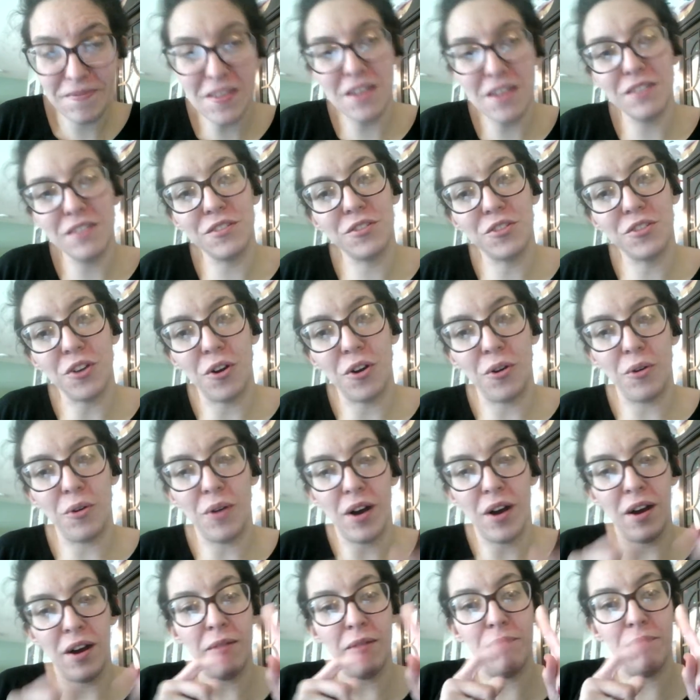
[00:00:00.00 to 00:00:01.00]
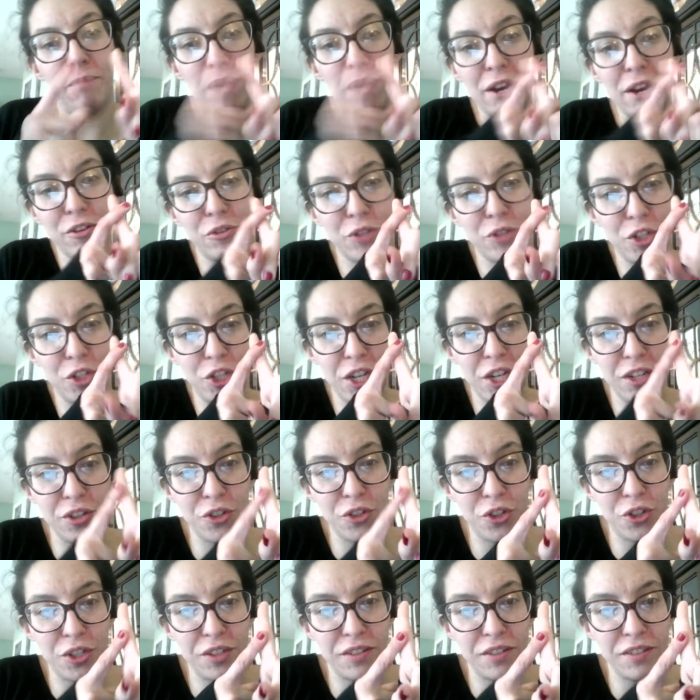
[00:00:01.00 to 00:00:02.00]
So pantry
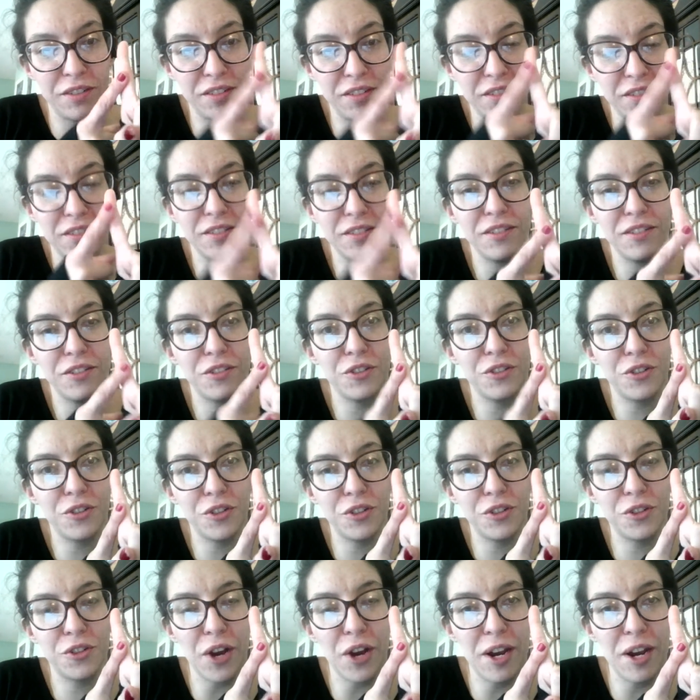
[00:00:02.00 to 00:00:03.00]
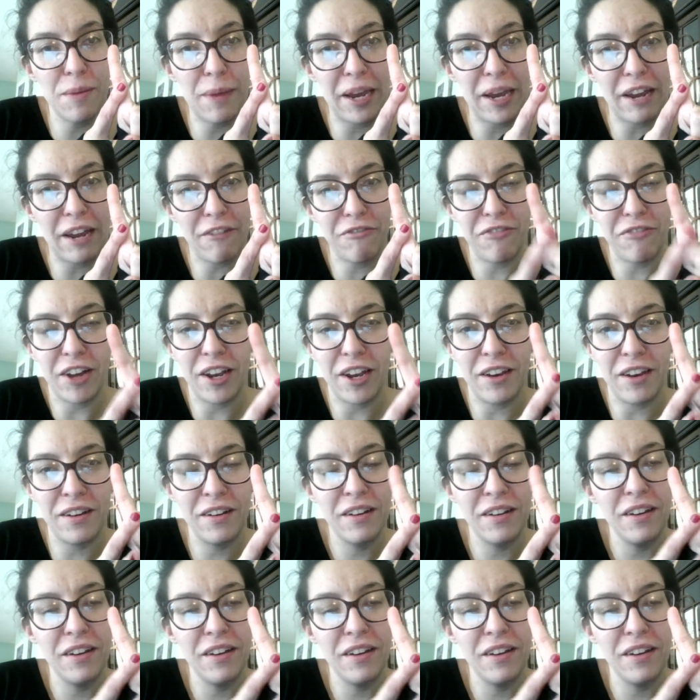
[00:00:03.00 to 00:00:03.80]
challenges, trying to make it fun.